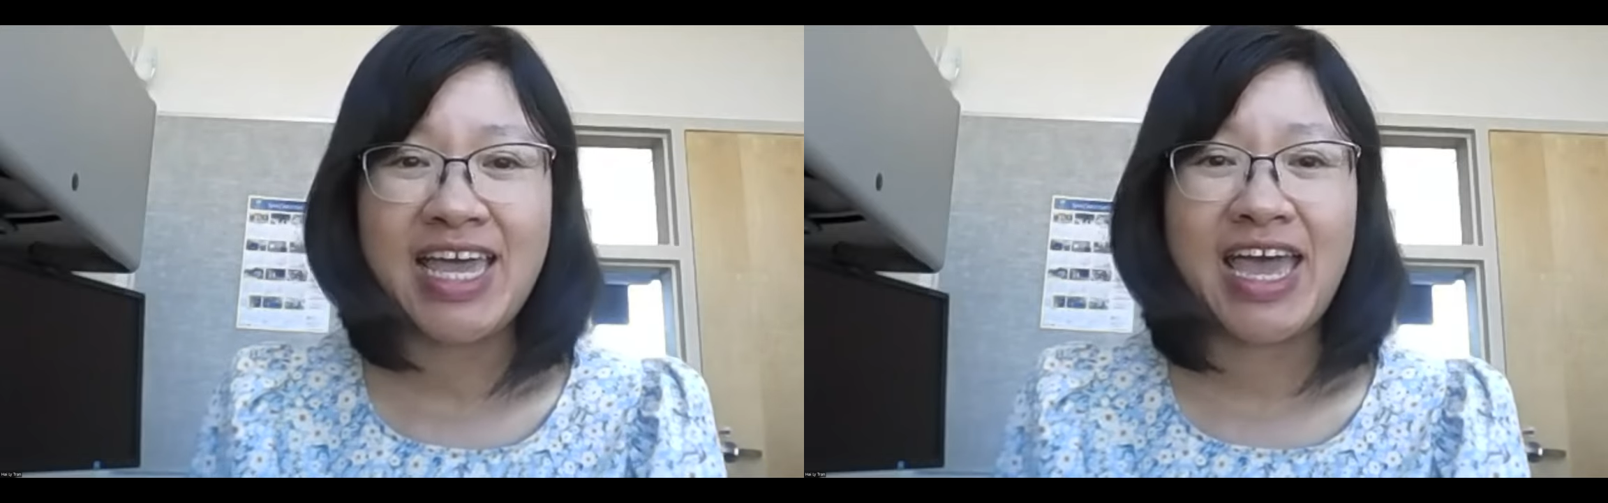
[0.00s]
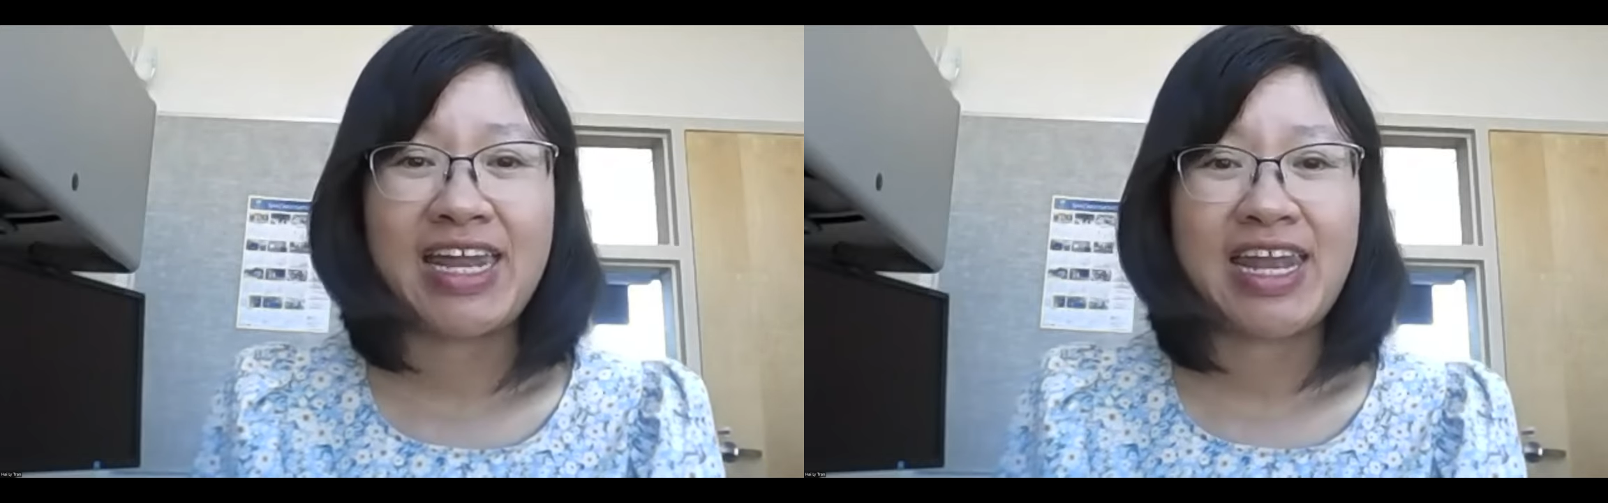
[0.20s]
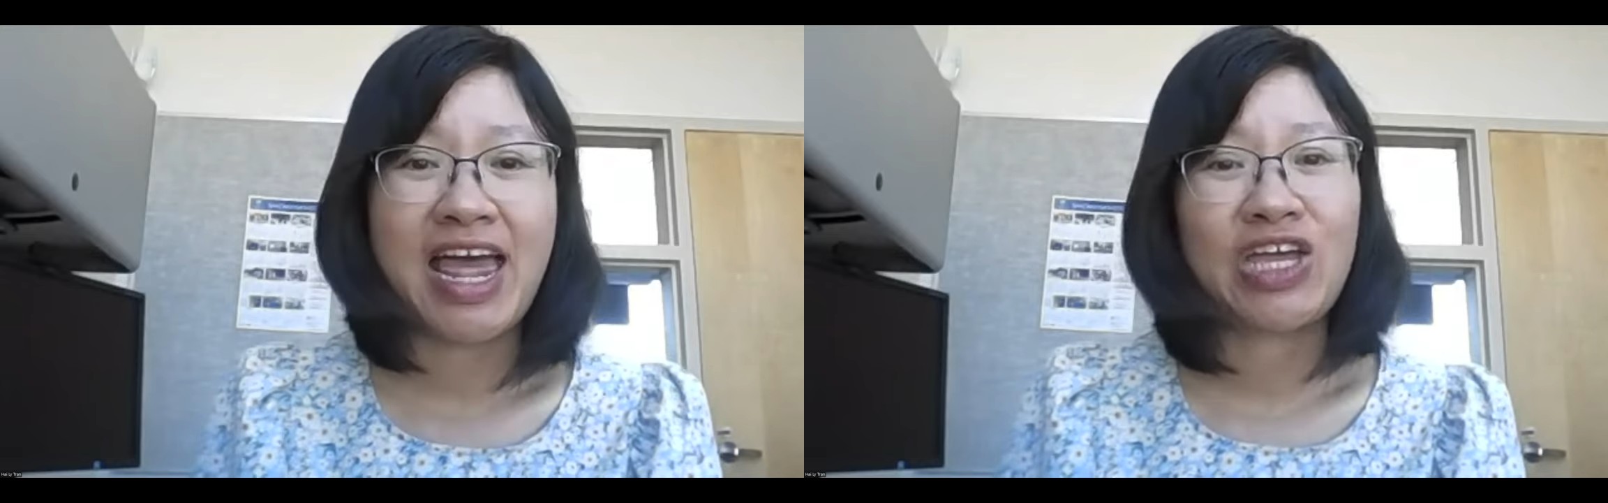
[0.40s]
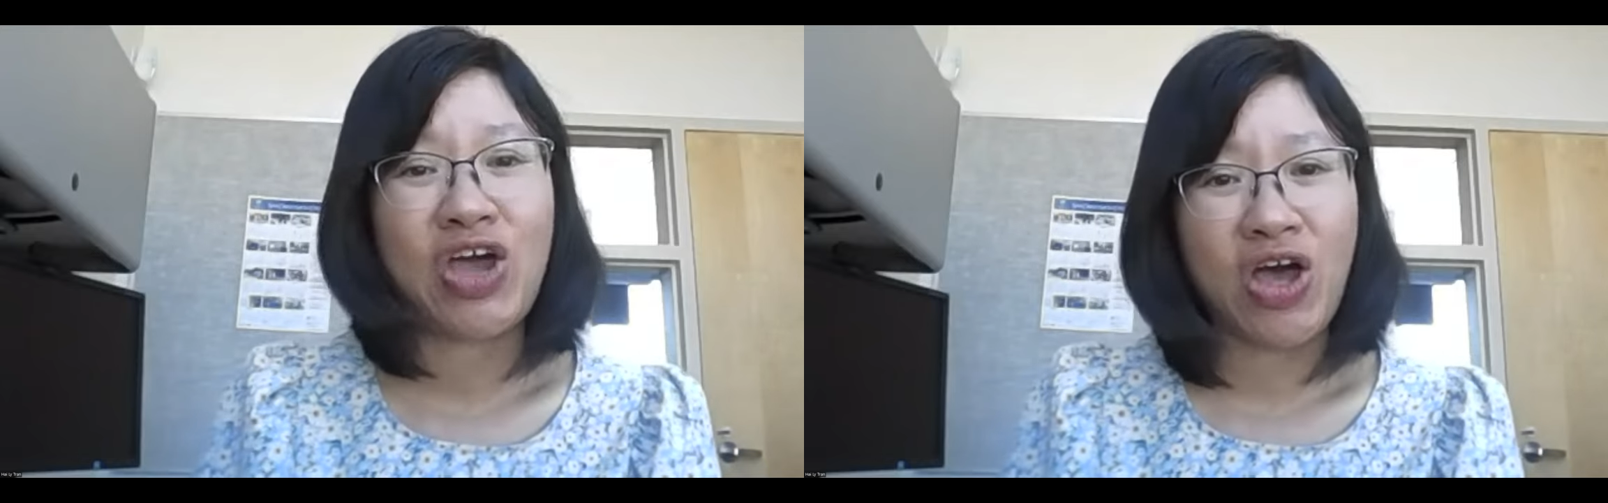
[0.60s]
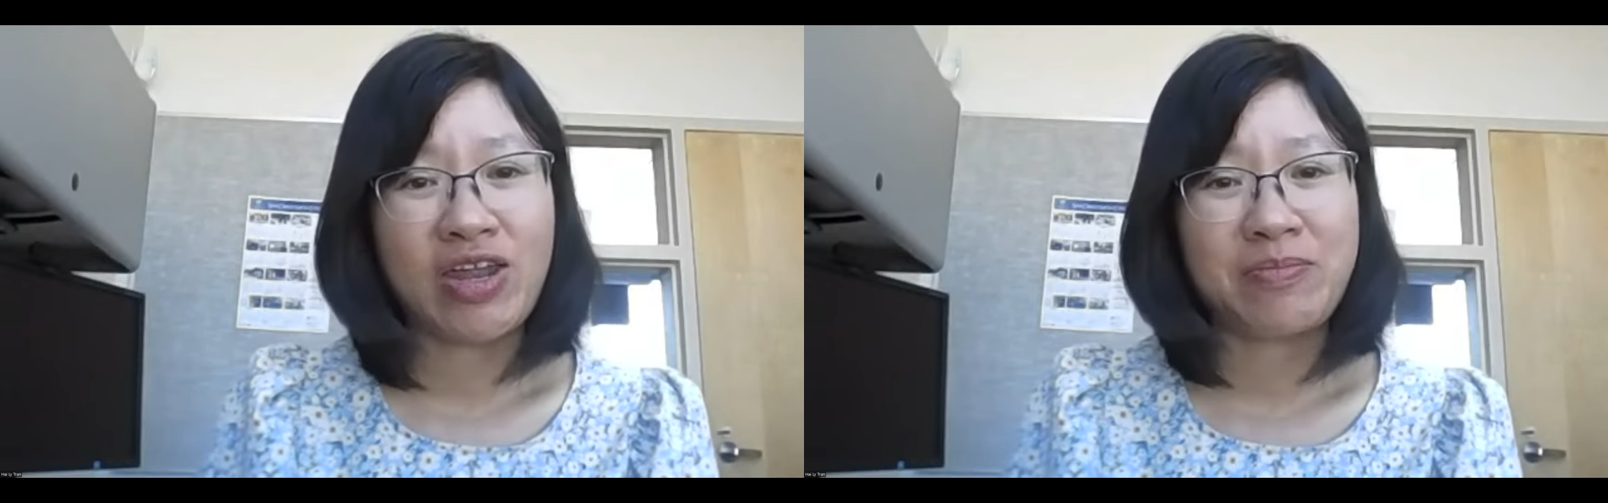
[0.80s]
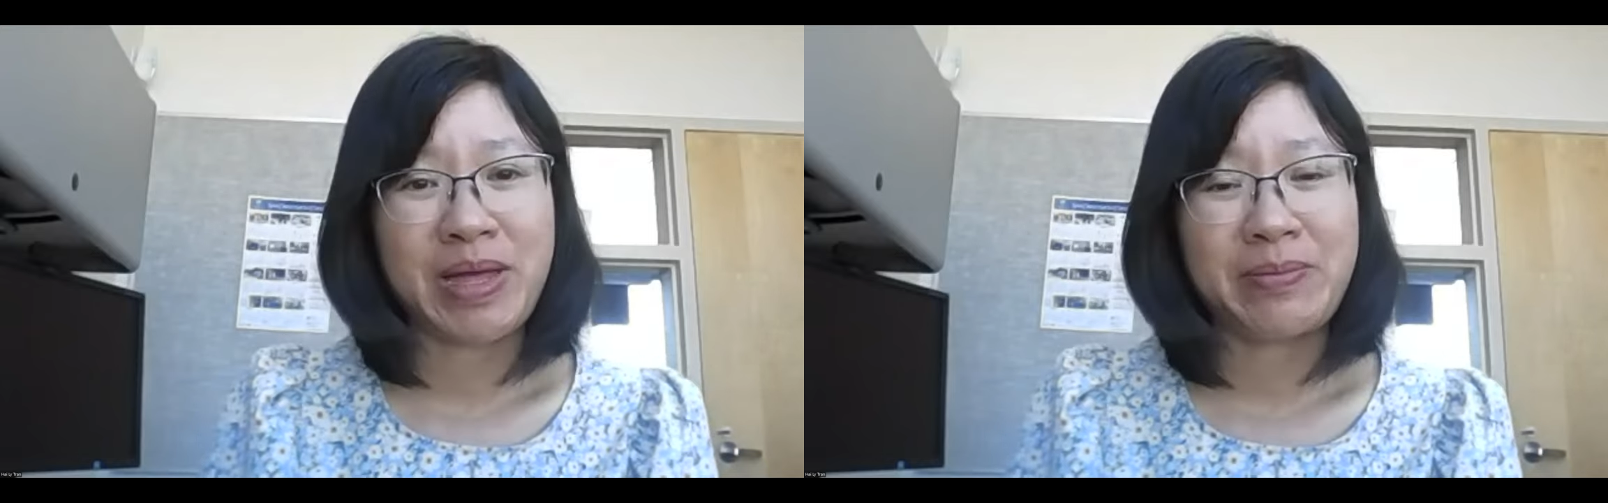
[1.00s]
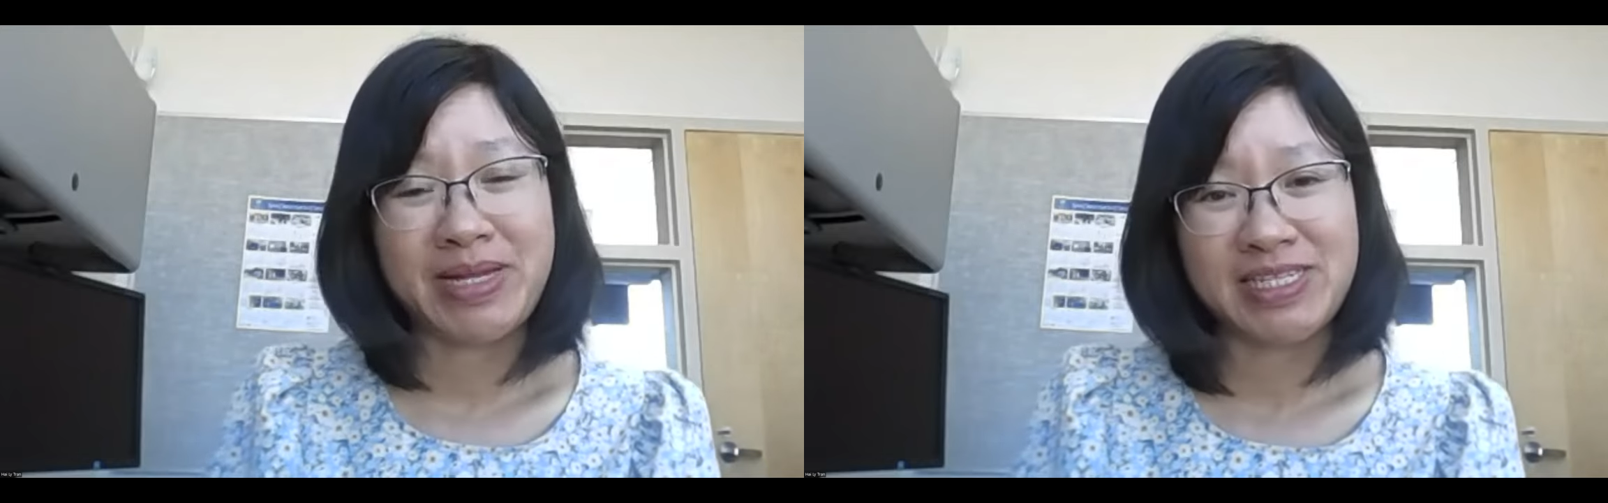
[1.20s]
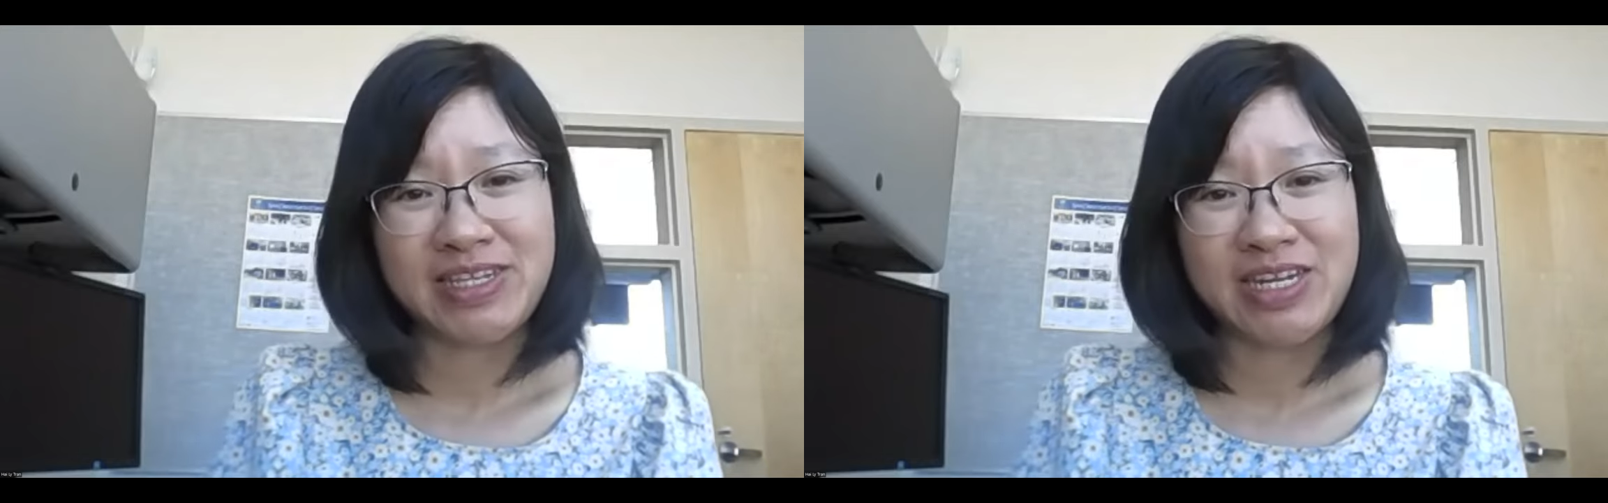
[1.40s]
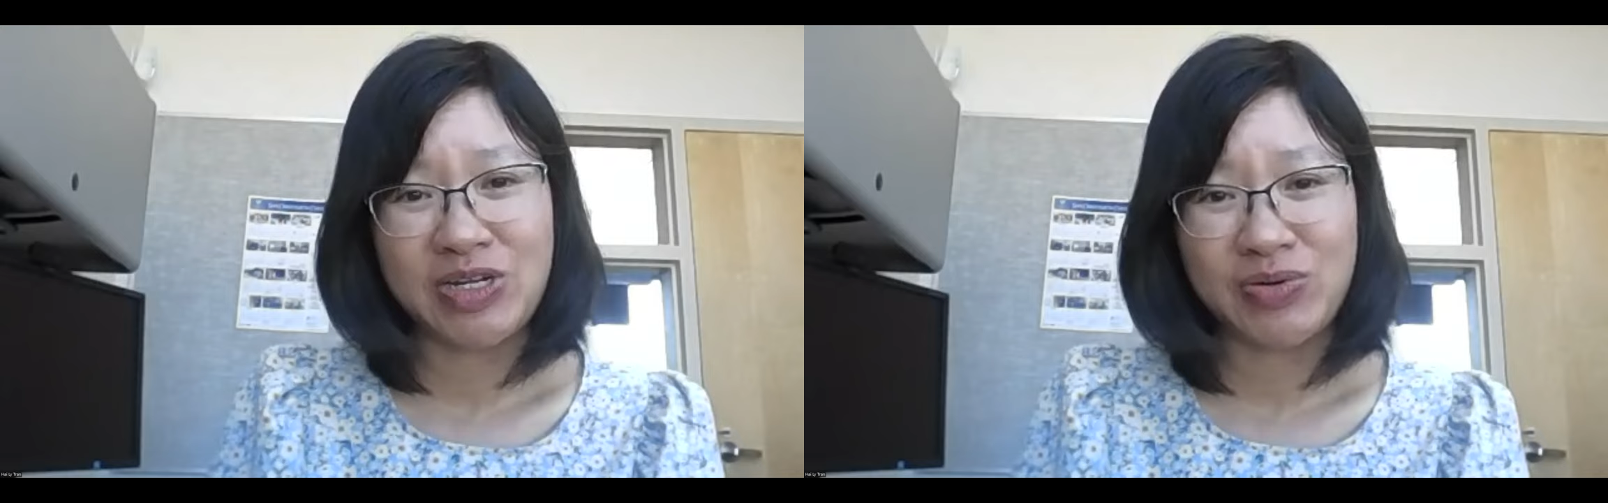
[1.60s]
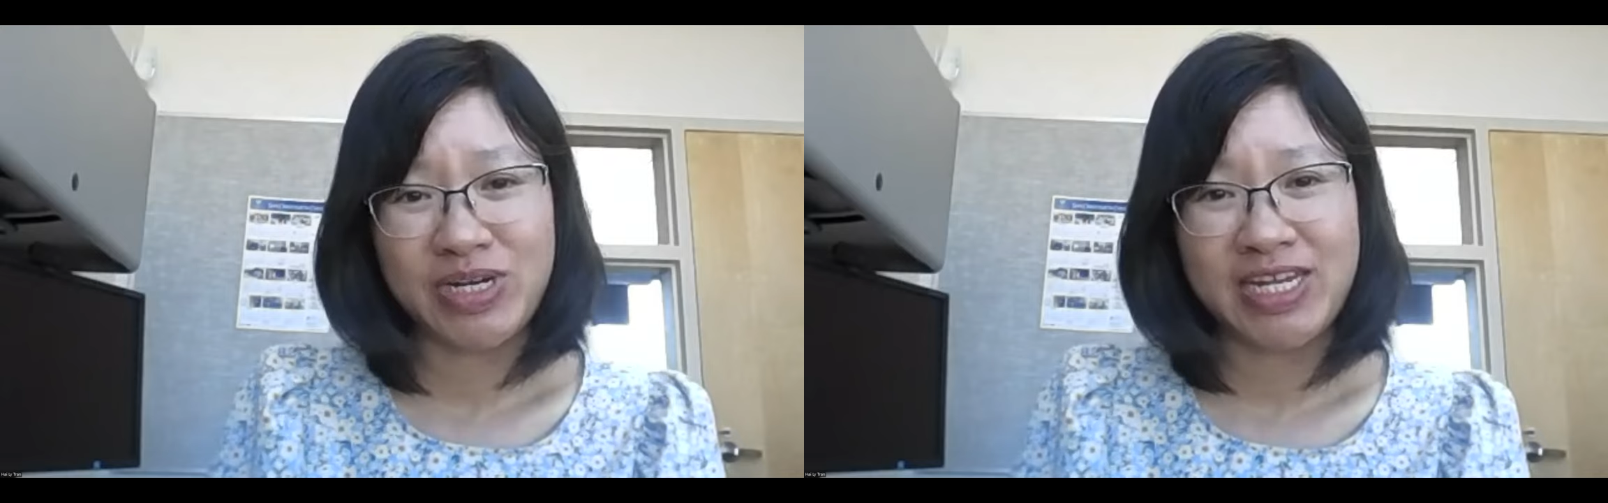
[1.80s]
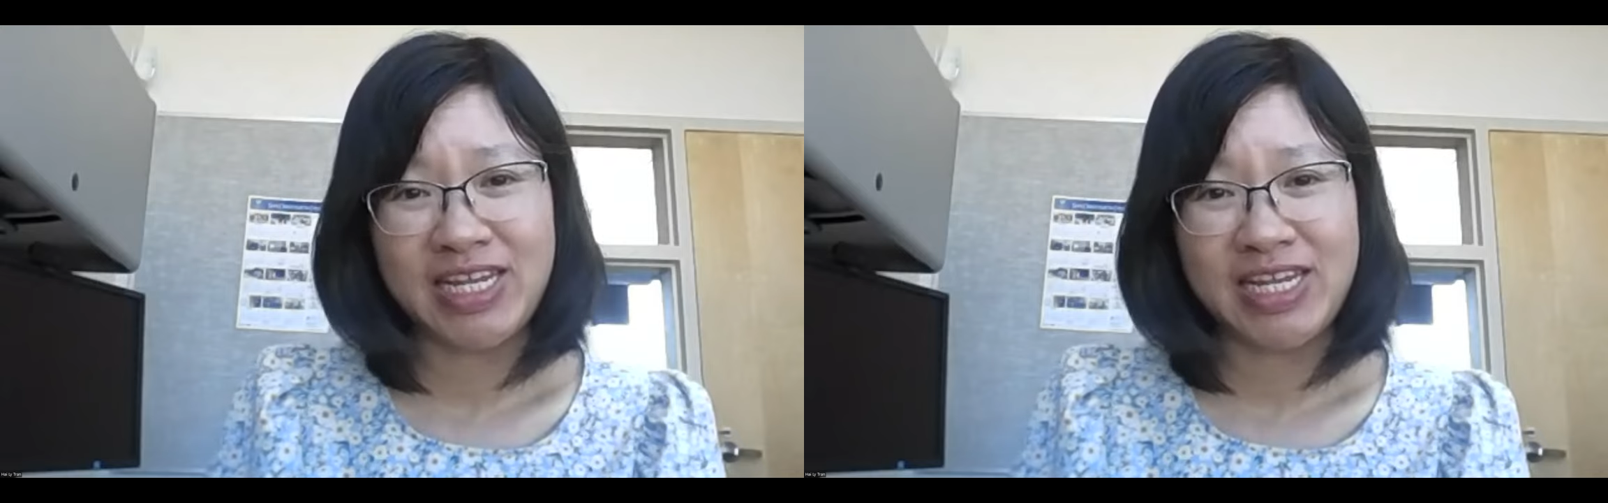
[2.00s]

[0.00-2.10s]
and I got my master's degree